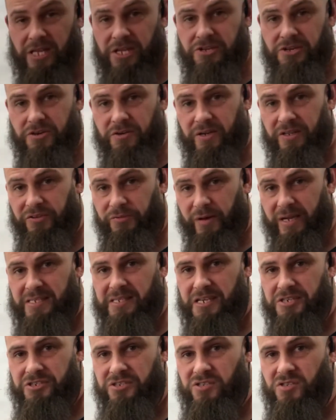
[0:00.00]
only doing 3
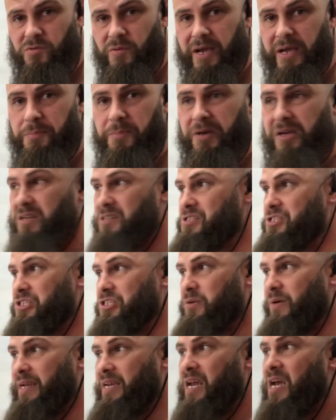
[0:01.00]
sessions a week because you're
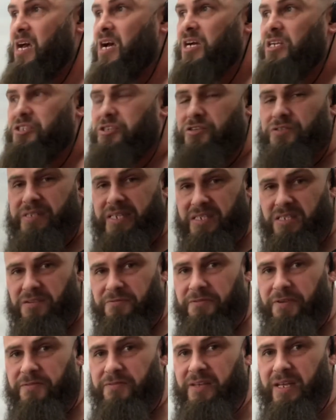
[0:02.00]
doing 2 sets of
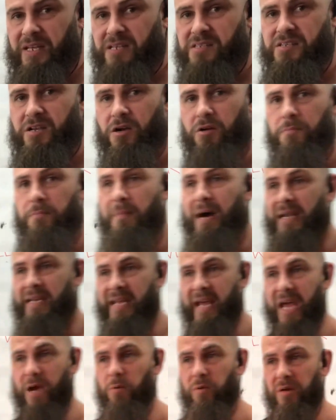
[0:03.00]
50. So
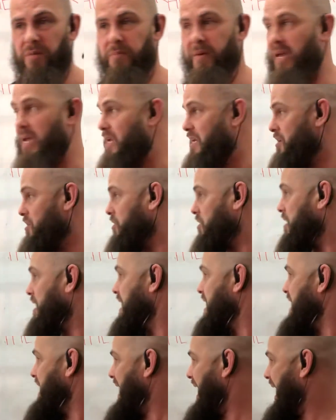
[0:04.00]
Monday would be your
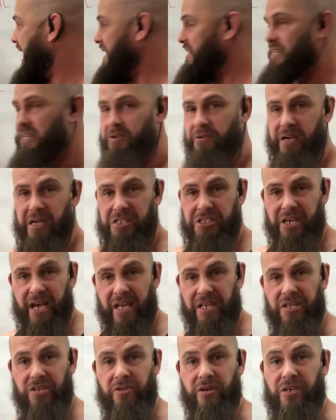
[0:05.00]
anterior
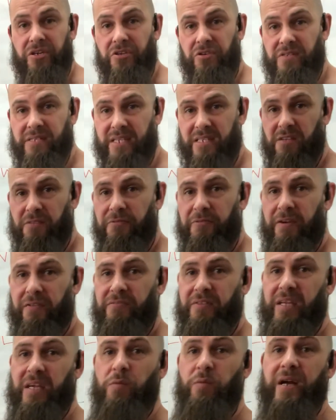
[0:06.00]
chain, you're doing 2 sets of
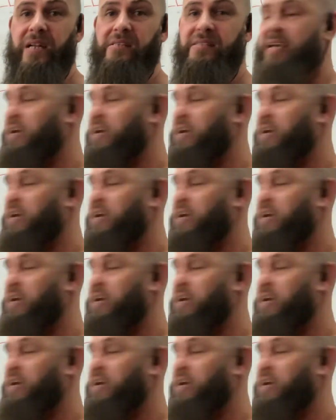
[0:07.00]
50. Wednesday